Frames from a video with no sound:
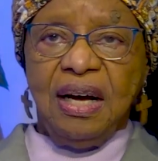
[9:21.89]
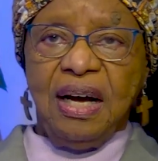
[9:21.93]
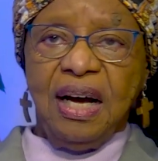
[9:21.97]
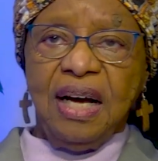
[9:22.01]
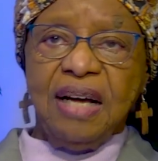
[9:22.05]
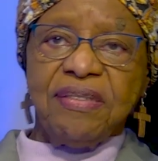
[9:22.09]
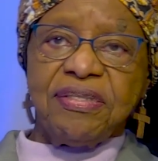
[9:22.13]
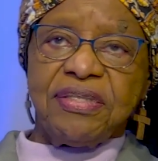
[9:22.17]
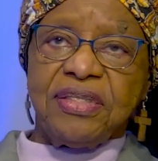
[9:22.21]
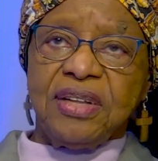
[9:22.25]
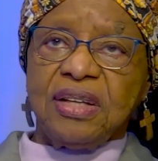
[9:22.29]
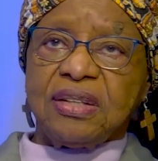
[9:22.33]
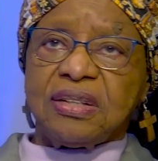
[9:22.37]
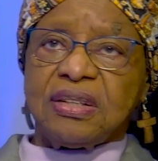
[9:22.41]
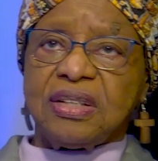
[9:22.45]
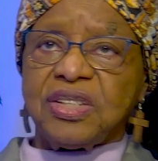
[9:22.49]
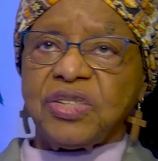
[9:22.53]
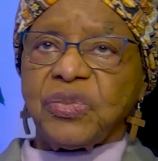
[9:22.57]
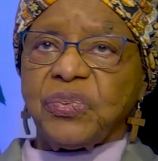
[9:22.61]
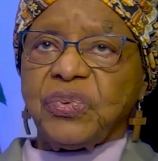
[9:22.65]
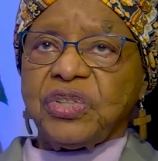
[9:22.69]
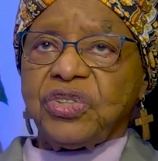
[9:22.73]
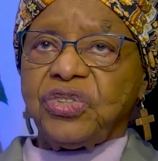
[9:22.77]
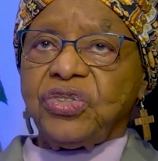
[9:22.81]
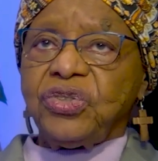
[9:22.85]
I thought
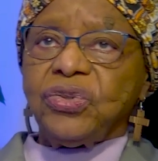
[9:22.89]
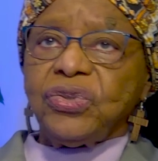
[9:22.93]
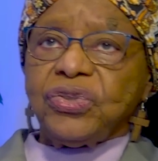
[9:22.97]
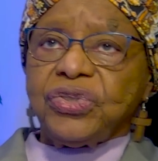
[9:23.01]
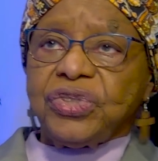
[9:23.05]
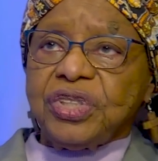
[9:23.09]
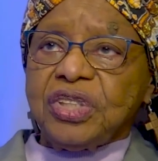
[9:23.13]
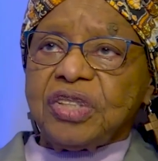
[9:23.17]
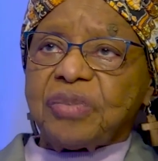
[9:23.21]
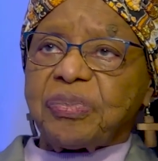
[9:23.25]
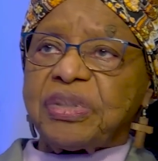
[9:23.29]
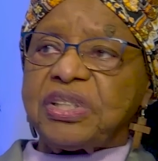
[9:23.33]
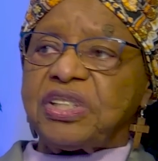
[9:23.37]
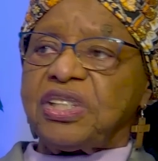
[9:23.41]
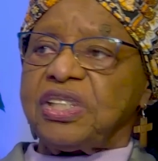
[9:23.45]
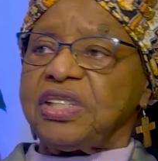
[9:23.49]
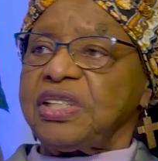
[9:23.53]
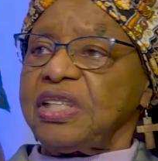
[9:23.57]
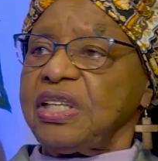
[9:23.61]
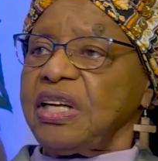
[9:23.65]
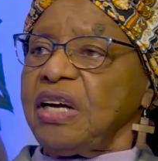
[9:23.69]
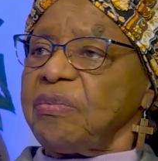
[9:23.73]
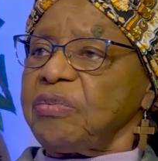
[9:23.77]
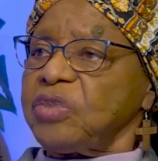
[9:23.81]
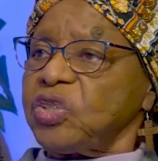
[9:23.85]
this was useless, but she
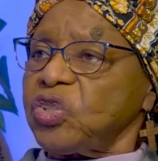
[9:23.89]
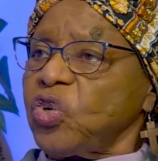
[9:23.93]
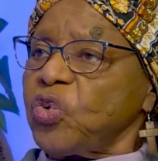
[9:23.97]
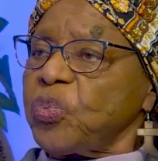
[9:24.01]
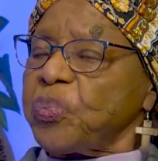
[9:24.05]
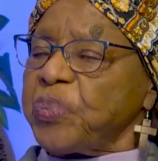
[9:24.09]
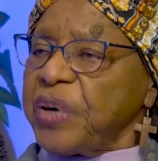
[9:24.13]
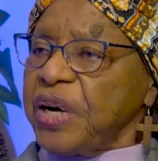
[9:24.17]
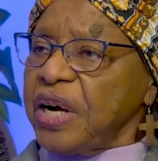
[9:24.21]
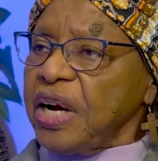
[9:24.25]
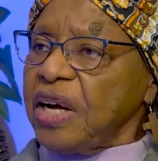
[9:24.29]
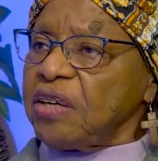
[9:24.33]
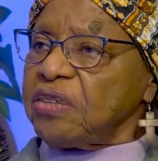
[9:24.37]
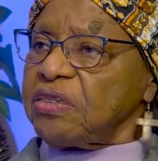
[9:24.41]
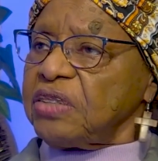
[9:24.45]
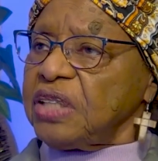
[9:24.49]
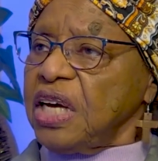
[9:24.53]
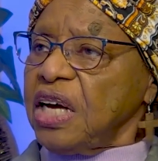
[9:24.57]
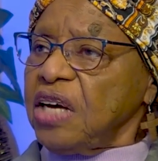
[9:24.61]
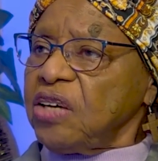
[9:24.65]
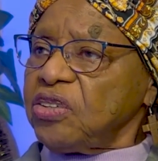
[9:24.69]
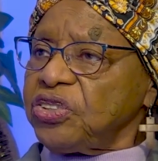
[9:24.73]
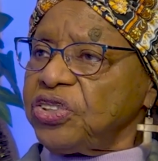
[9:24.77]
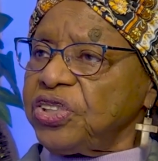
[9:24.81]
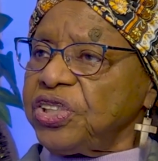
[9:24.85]
said, I'm so proud
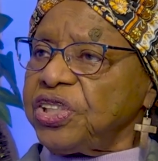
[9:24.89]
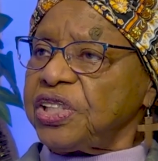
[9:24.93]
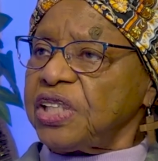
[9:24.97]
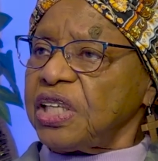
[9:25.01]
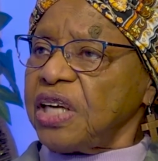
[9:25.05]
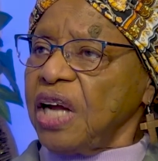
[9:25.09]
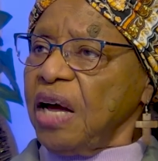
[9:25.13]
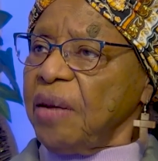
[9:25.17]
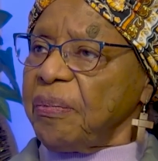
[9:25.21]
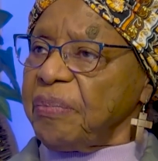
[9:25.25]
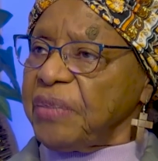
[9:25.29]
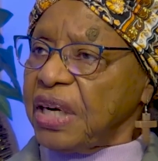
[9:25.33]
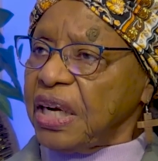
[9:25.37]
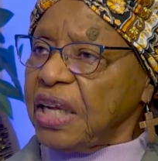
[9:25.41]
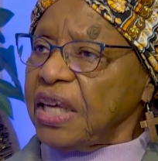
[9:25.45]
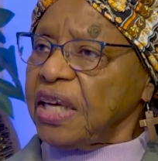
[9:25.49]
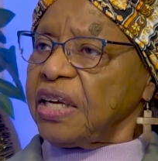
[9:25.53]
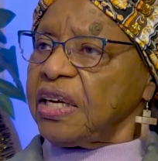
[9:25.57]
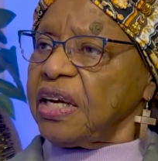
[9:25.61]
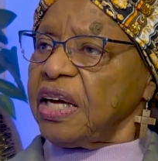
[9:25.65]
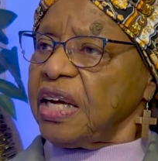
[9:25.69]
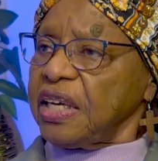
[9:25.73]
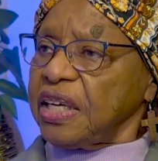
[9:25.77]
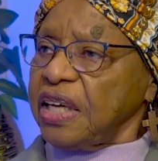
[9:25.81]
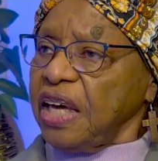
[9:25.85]
now. She said, I'm glad
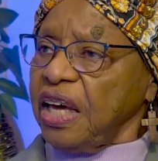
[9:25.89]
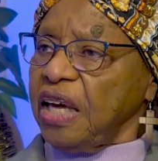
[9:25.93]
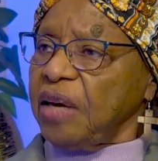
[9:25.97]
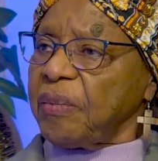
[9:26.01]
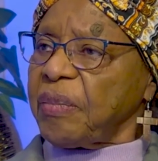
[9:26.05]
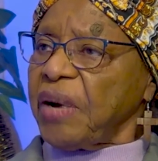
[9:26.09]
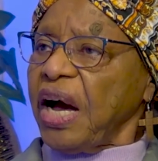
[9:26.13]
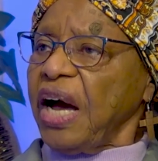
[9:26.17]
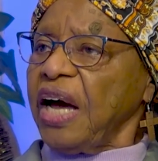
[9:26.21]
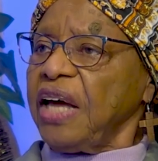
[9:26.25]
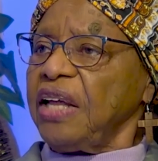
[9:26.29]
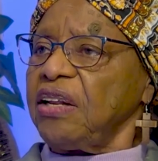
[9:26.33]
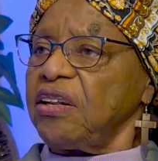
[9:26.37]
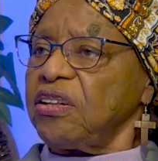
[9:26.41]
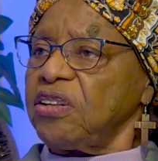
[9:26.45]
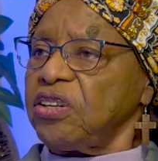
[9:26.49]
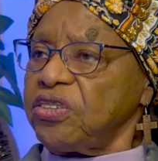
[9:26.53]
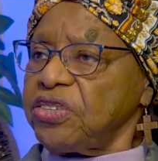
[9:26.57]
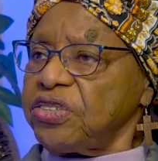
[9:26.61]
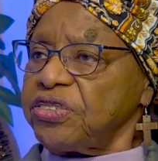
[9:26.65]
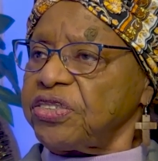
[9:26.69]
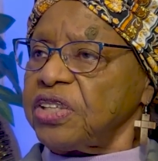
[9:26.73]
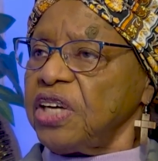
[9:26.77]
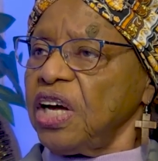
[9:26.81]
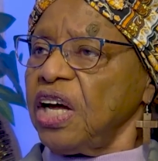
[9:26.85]
I came. I
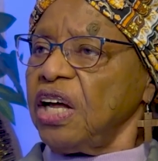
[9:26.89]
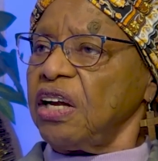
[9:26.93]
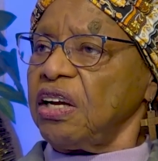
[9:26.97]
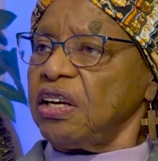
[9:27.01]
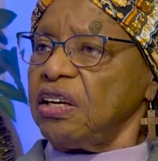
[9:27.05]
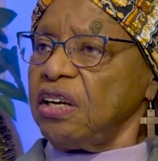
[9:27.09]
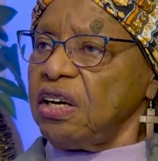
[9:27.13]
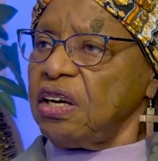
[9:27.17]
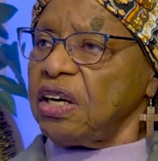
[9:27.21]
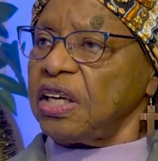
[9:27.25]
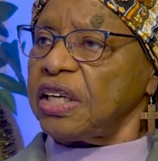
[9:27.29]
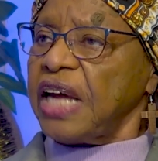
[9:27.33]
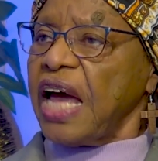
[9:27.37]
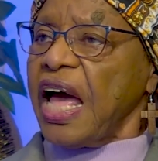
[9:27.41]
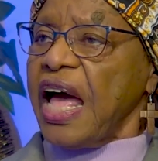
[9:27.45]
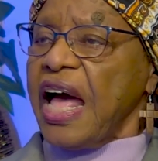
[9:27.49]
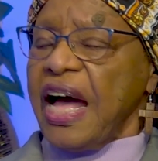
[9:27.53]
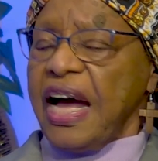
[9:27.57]
learned a lot.